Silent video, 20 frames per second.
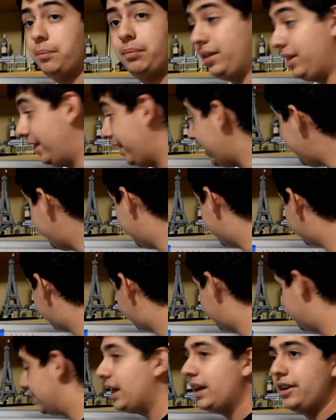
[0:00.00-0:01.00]

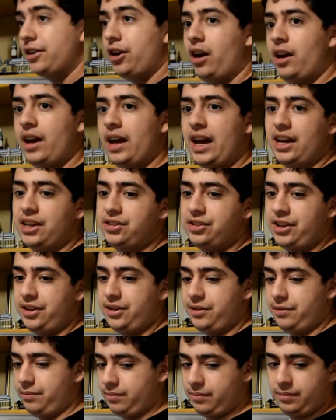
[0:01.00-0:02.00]
Plates, not as
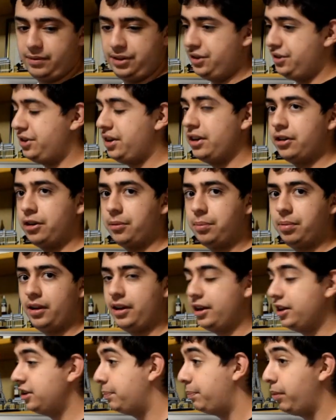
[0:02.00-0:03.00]
in dinner
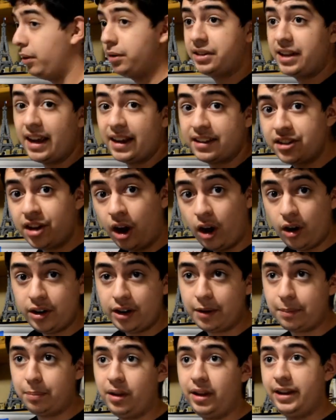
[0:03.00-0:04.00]
plates, but
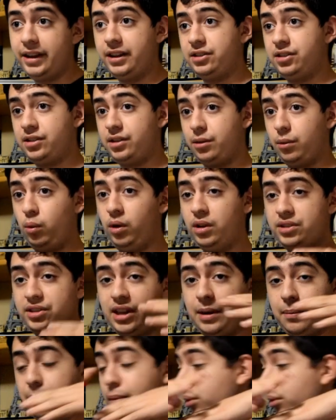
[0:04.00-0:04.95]
tectonic plates, the ones that